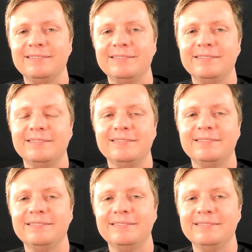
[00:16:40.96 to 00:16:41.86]

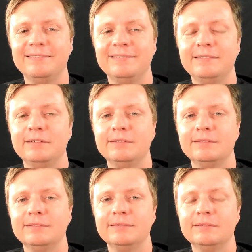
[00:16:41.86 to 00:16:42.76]

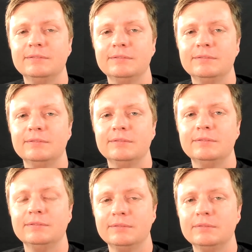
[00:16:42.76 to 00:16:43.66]

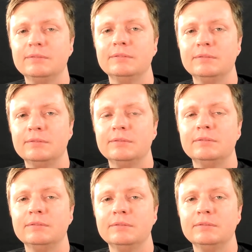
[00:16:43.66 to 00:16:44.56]

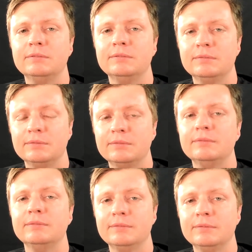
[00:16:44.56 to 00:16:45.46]

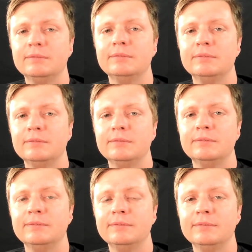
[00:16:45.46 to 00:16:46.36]

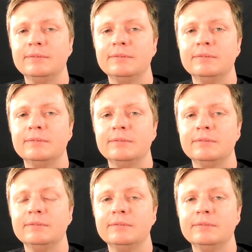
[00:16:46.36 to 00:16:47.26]

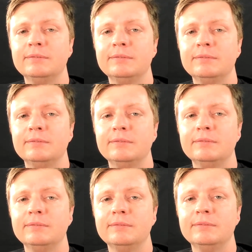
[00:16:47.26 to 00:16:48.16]

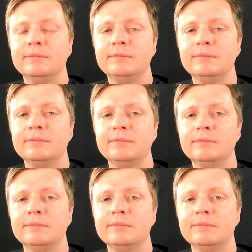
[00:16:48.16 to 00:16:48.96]
No words are spoken by the person on screen.